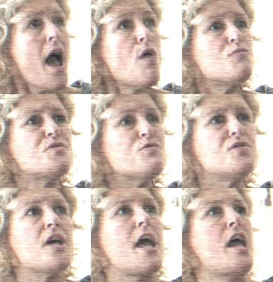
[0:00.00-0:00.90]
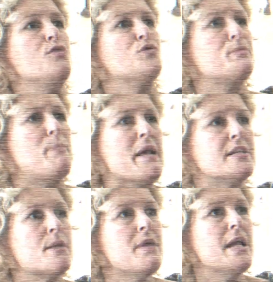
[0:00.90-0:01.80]
how dare you
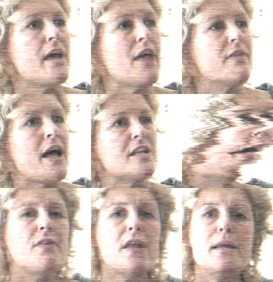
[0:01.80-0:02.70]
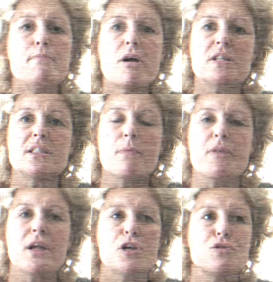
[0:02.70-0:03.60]
speak to me like, like that. that? And then he muttered
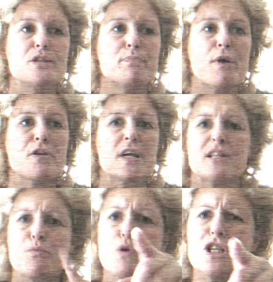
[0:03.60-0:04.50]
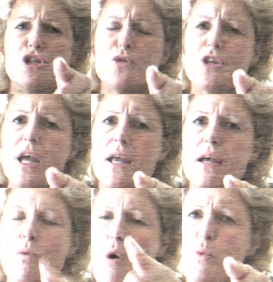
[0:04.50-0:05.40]
something under his breath, and I said, what did you say?
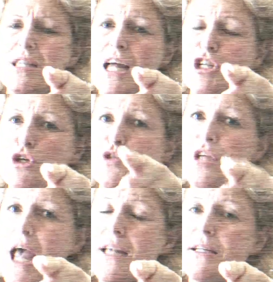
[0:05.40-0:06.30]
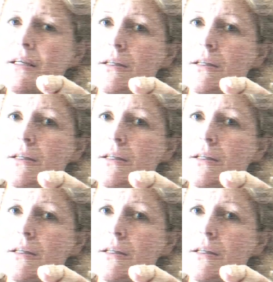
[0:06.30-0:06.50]
What was that you said?